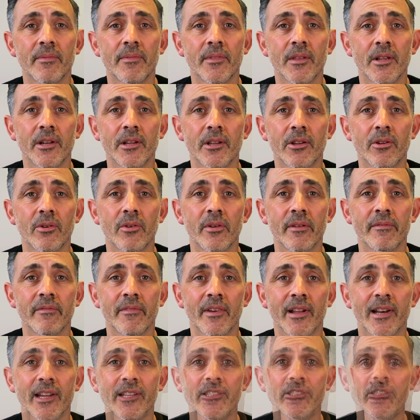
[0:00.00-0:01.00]
than a coin
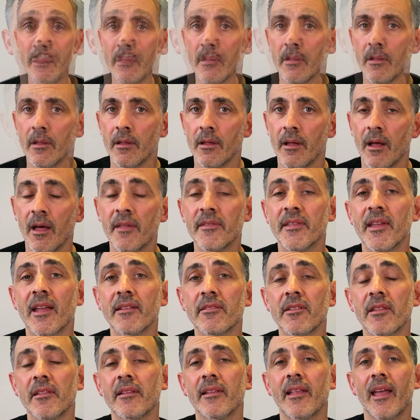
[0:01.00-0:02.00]
vanish? At the
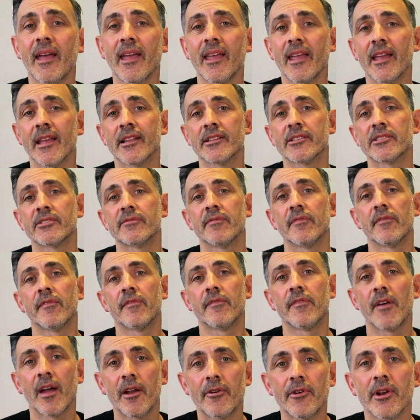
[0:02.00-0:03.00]
end of the day, it's
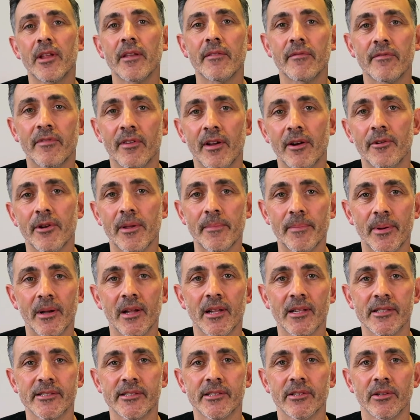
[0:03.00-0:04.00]
very, very
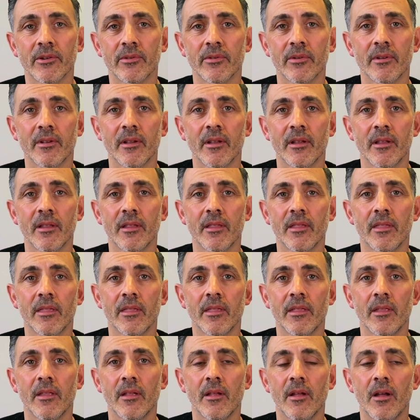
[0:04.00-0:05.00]
personal.
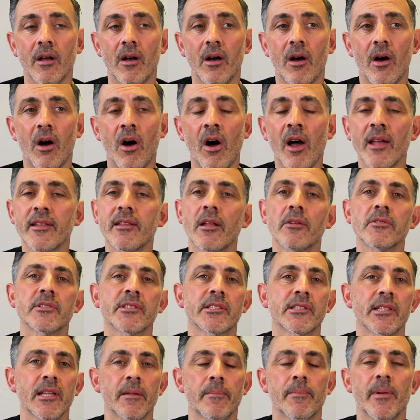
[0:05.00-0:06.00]
I
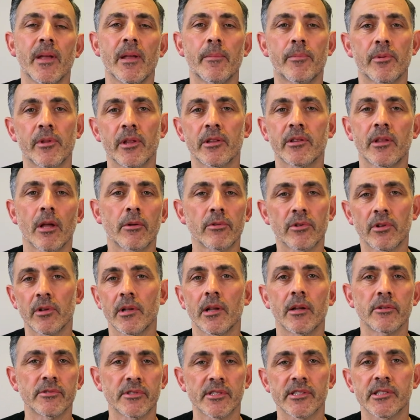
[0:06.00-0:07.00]
don't see people that don't do
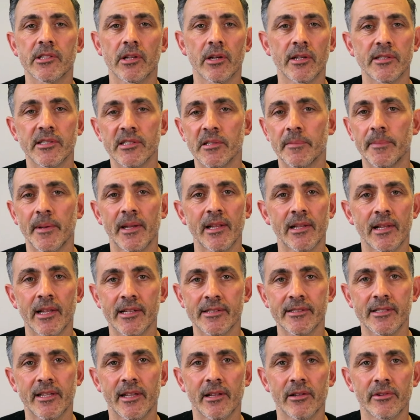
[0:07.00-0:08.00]
loads of slices being
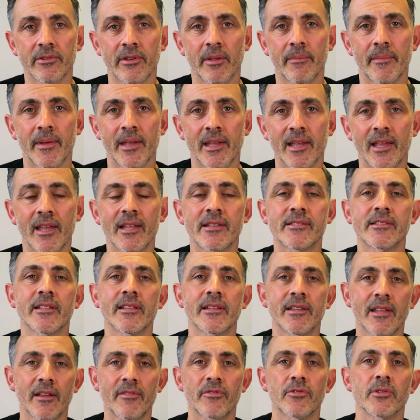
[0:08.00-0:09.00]
less skilled than me. It's a
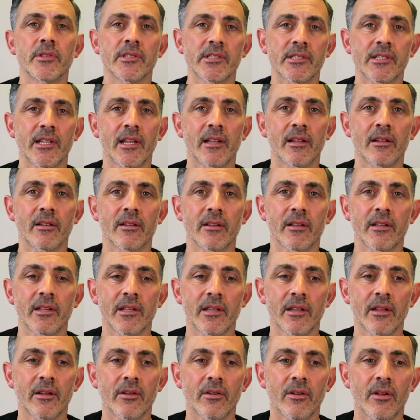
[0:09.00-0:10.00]
different skill.
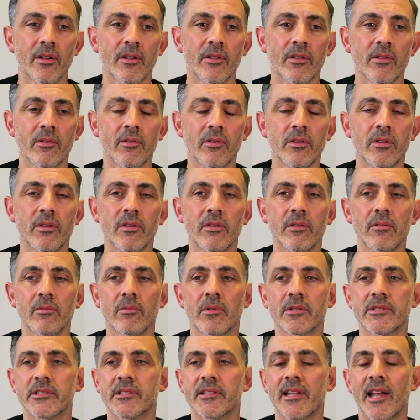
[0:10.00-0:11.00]
You know, you
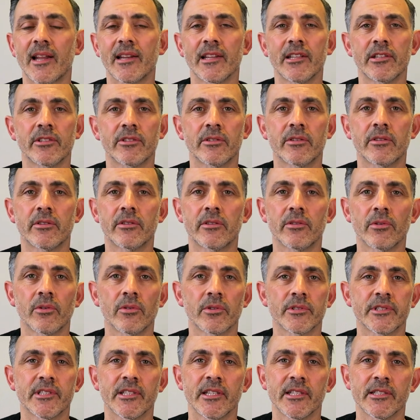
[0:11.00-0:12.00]
watch Danny
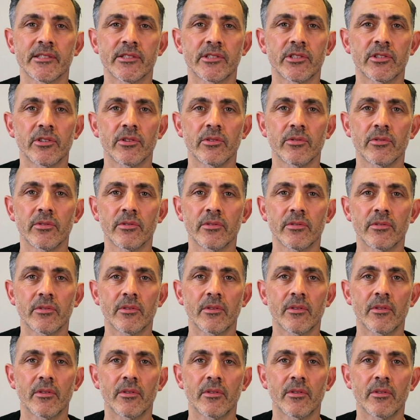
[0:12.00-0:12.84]
Dautiz do